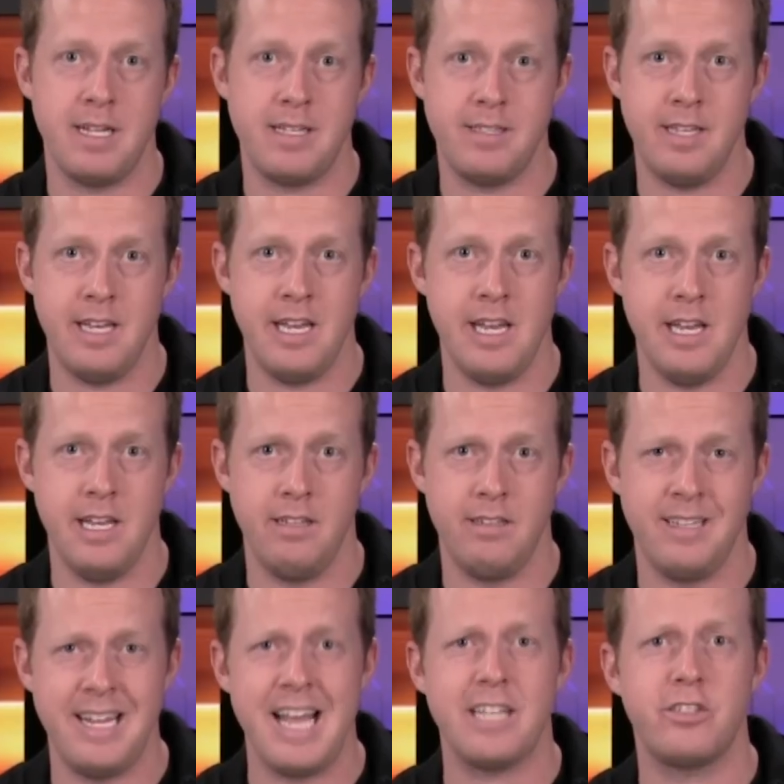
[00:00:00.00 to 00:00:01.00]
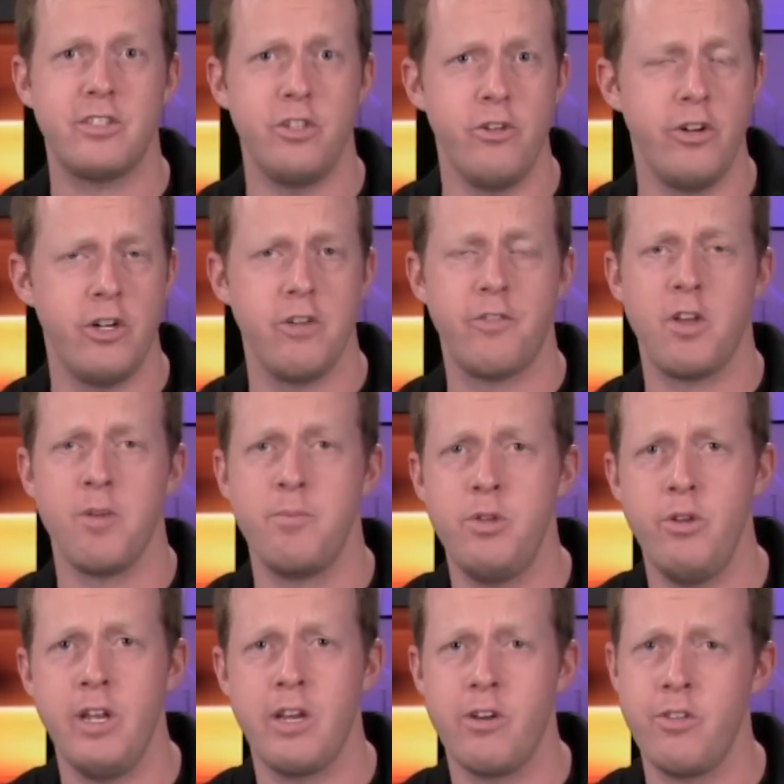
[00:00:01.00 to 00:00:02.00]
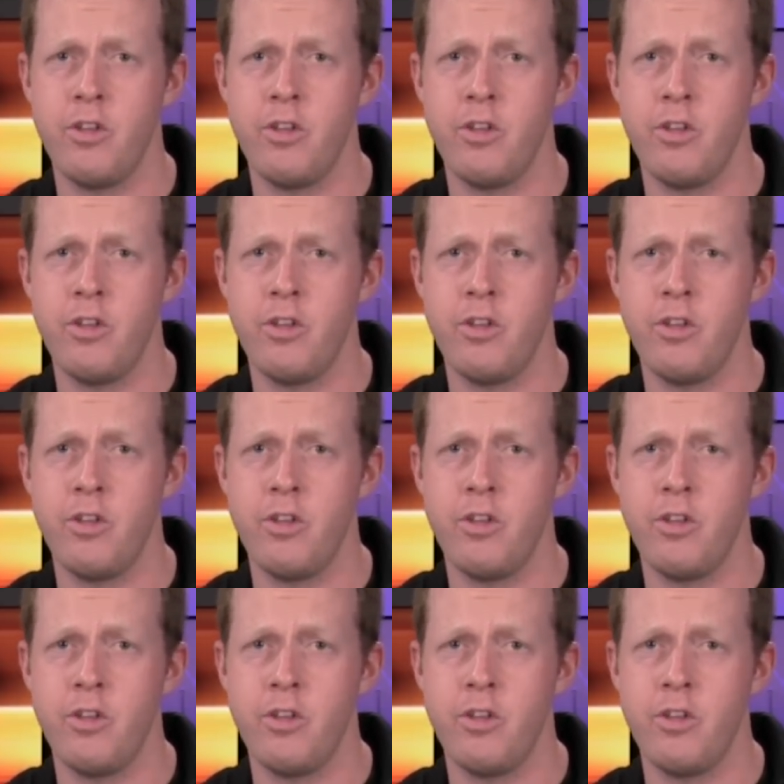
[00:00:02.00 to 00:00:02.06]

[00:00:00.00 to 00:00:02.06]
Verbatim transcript: That's the next unit of computing,